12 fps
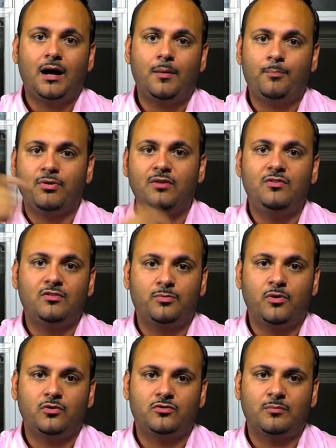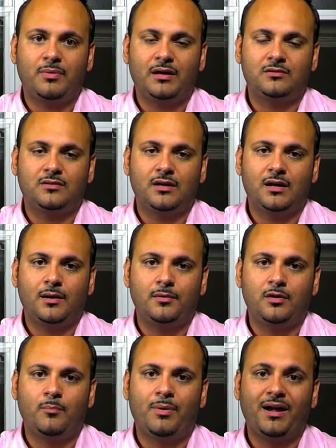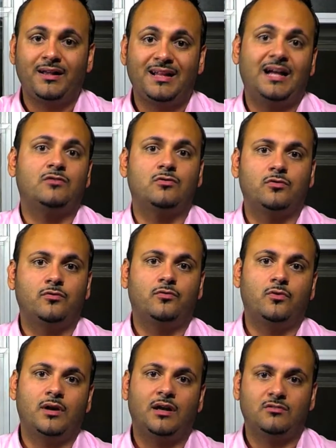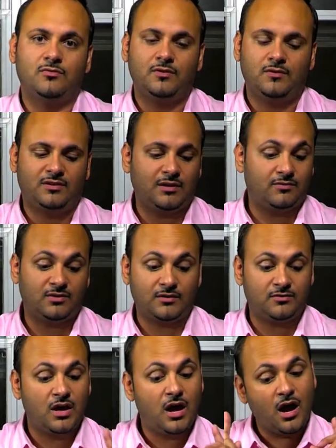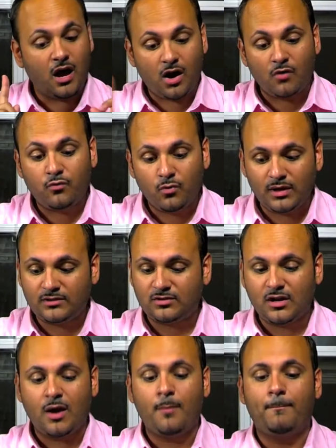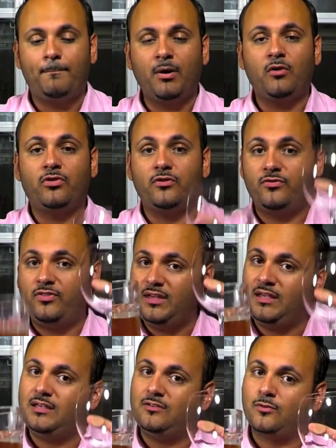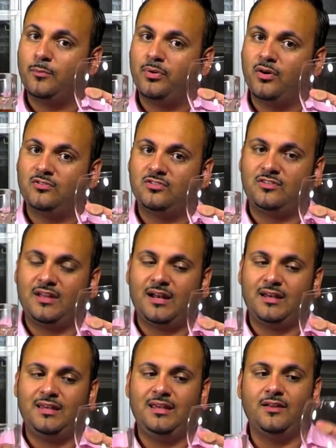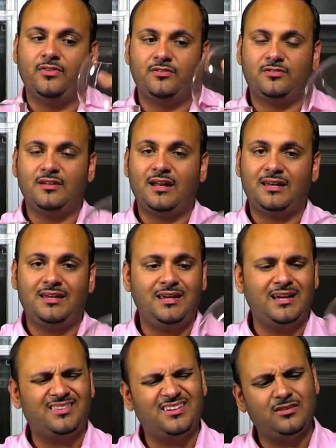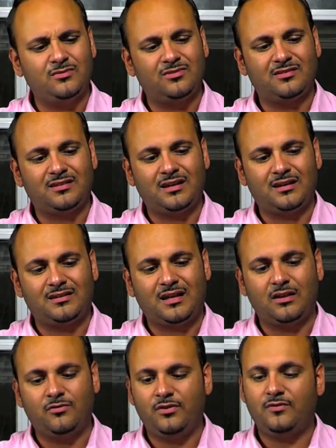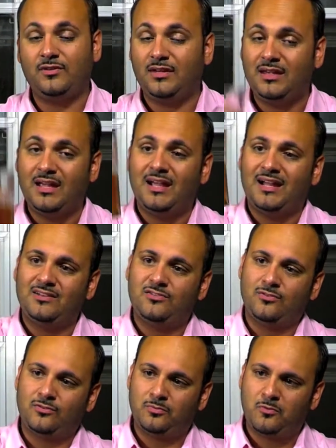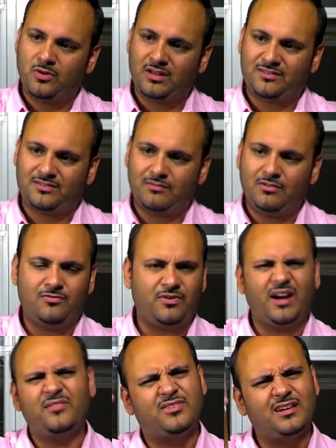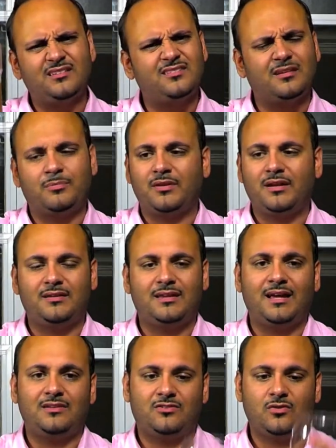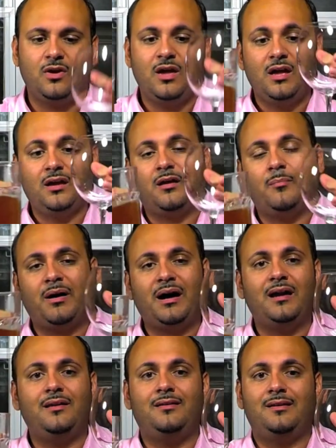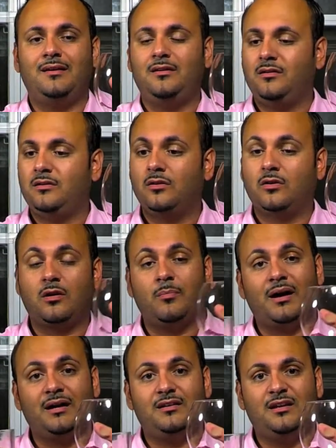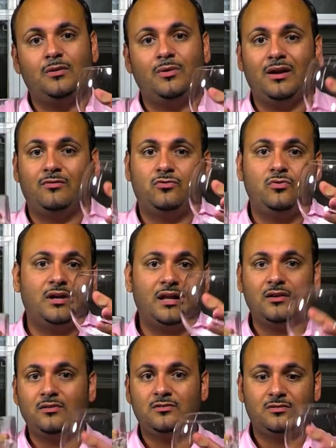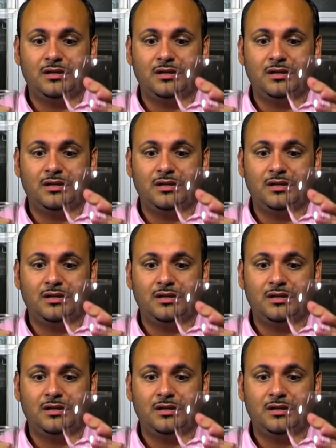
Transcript: previous post about you know, buying glassware for $4.57, of which both of these were purchased at IKEA. This is an IKEA. I think this was like $1.50, and this was more like 75 cents, something like that. So combined, you know, combined here we have $2